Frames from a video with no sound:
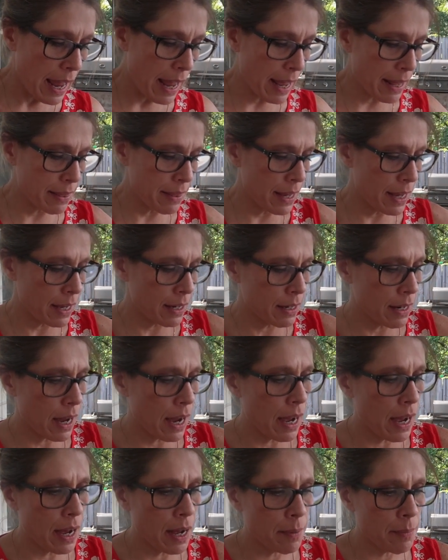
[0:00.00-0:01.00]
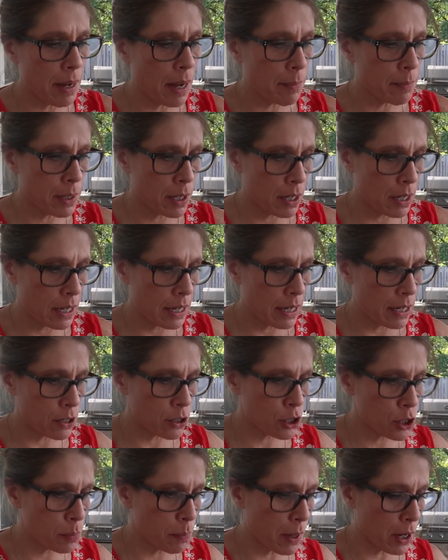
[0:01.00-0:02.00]
And then um, I'm gonna
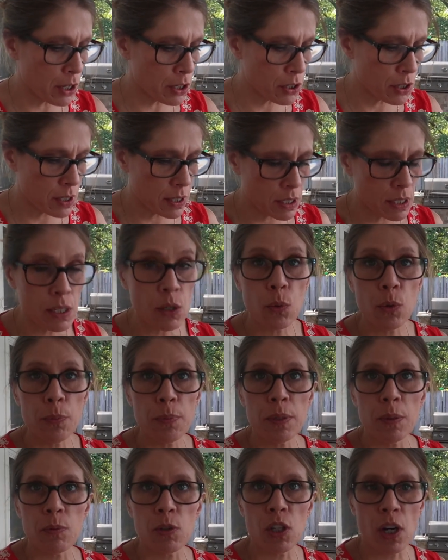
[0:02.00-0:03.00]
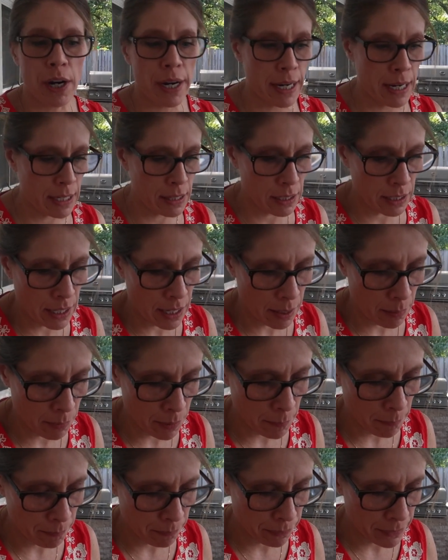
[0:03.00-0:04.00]
intersperse, oops, I'm sorry, I hit the
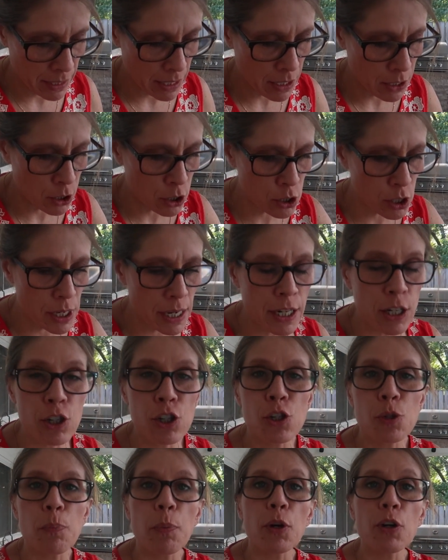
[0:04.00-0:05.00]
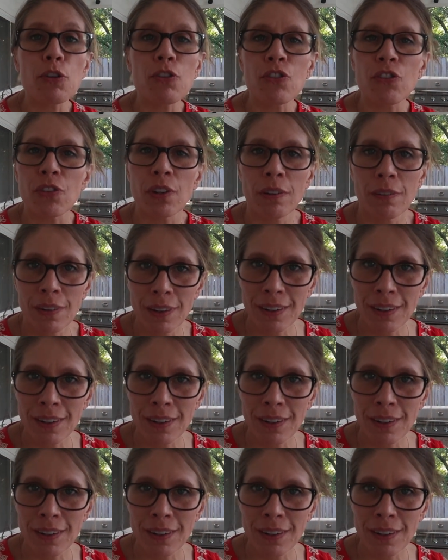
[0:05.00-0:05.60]
camera. Inter, intersperse